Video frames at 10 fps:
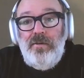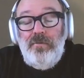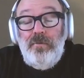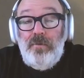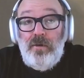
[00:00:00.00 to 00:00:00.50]

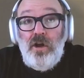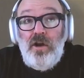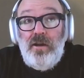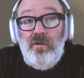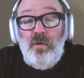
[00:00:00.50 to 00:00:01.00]
uh, an
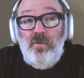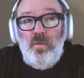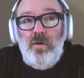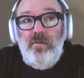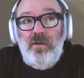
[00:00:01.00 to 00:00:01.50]
early adopter,
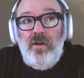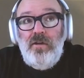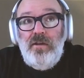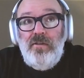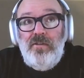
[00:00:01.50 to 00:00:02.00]
one of the
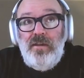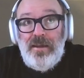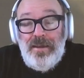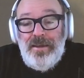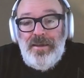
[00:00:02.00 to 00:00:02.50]
earliest
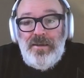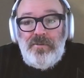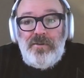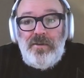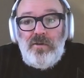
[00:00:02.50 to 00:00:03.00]

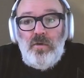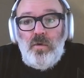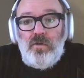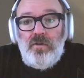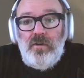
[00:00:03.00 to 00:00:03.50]
to take the
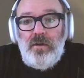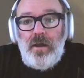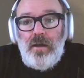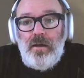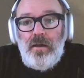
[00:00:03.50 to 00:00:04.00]
course, and
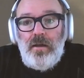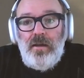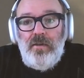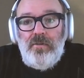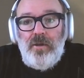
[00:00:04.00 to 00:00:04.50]
uh,
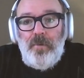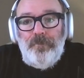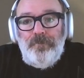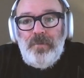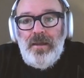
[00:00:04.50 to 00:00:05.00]
he's
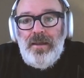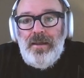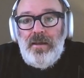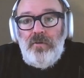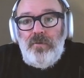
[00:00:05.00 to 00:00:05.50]
um,
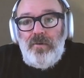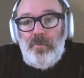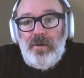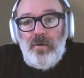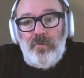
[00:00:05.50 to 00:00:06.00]
he's very
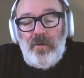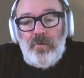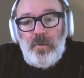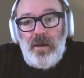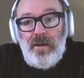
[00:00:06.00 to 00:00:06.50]
big on
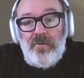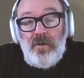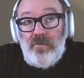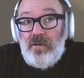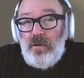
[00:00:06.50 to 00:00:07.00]
Facebook ads.
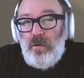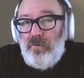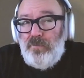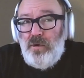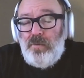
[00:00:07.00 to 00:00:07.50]
I've seen a
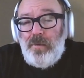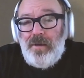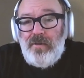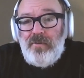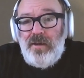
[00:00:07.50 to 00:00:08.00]
lot of BookBub
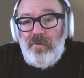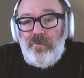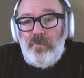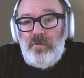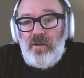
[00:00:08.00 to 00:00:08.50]
ads now
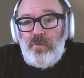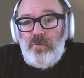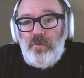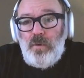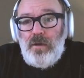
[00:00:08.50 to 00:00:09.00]
from
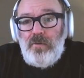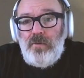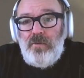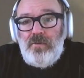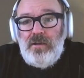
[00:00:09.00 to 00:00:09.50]
Jasper as well,
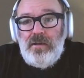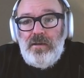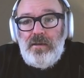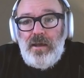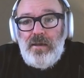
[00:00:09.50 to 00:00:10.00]
so he's
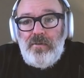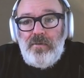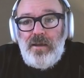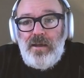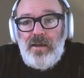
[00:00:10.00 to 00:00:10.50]
clearly getting
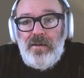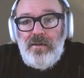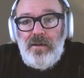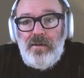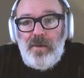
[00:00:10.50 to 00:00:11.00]
into that
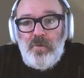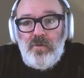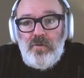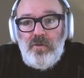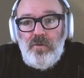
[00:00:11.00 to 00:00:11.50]
and and
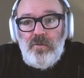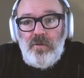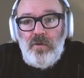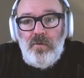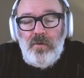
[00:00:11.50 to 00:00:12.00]
Amazon too.
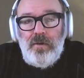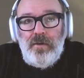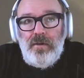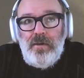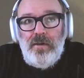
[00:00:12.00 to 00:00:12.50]
So
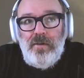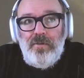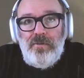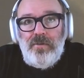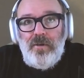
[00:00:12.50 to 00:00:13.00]
he
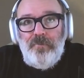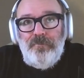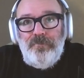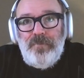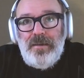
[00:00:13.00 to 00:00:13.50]
is um,